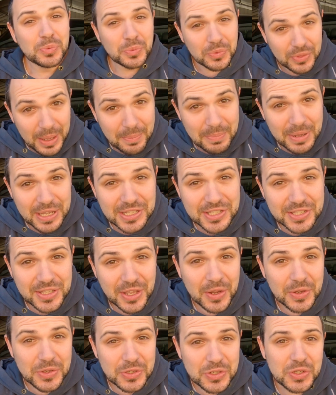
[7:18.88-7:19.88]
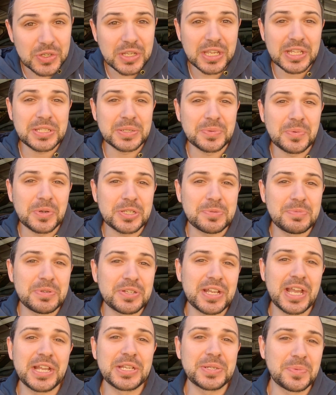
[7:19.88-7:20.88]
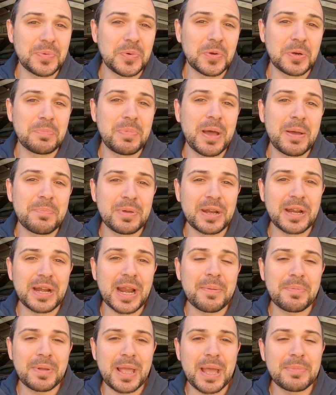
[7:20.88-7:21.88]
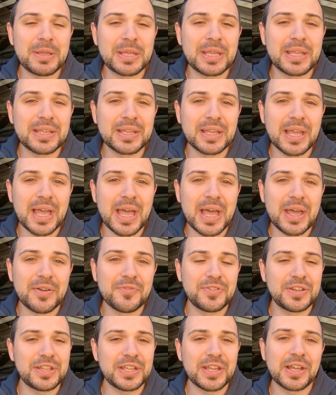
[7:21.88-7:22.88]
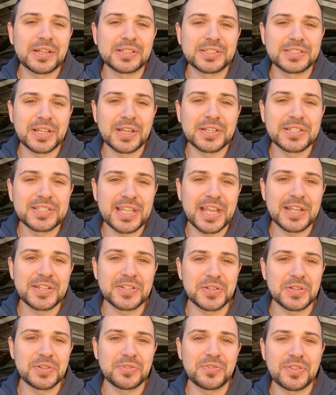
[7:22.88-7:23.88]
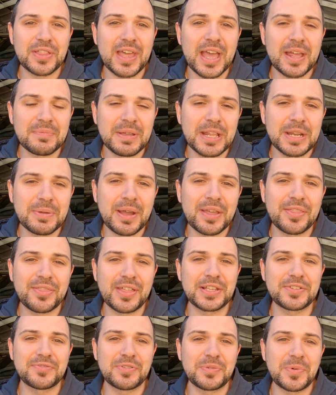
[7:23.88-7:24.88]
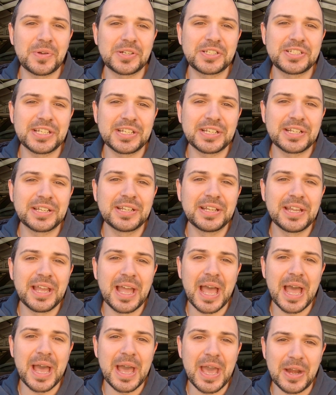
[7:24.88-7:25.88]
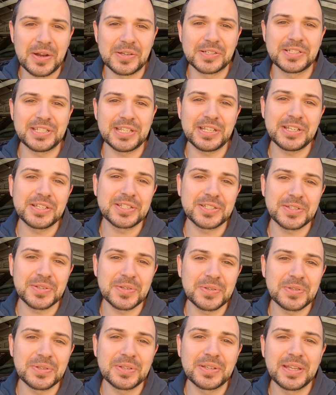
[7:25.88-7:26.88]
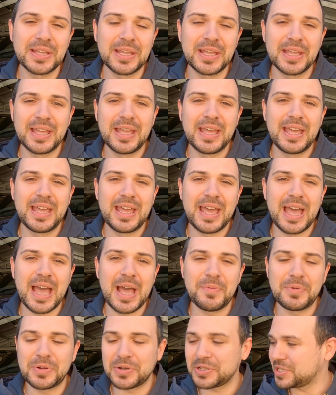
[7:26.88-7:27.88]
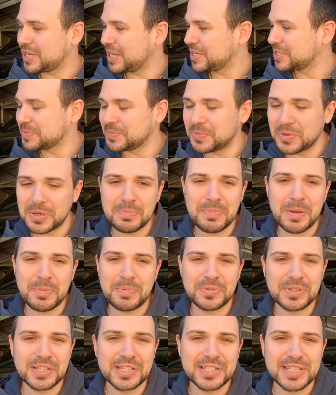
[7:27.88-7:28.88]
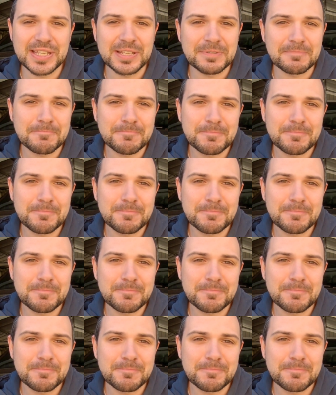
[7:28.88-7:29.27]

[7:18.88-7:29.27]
That means though, you get to watch me change a water pump in an upcoming uh, video, so stay tuned for that. Anyway, thanks for watching uh, and I'll see you soon uh, when I change the water pump on this thing.